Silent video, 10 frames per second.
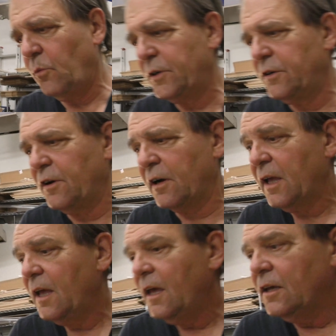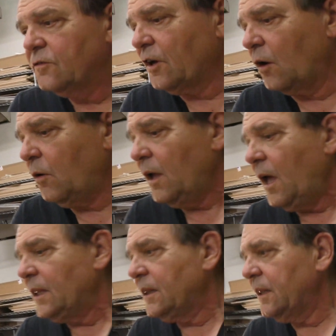Wonder Dog. So
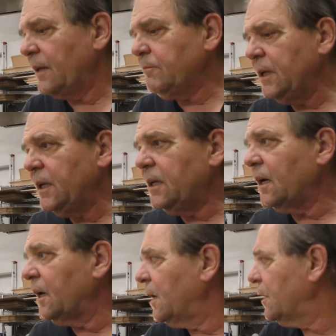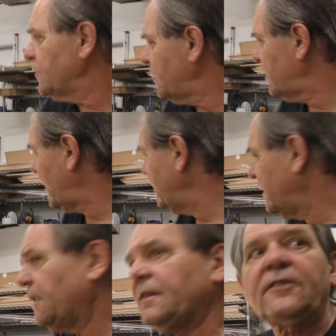let me, I
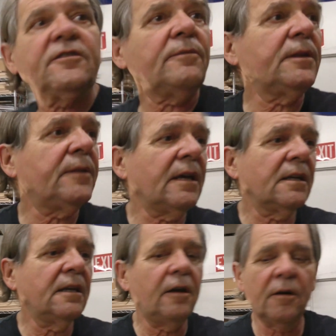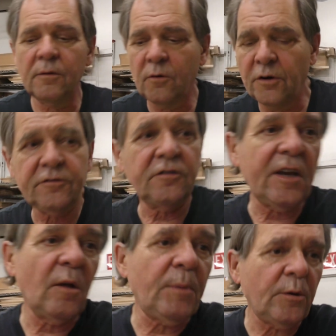think that's everything in here. Of course, the
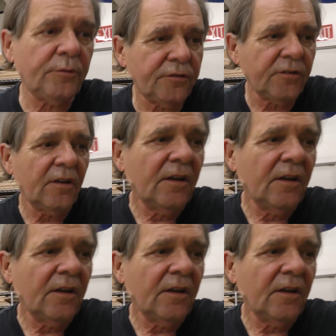sailboats,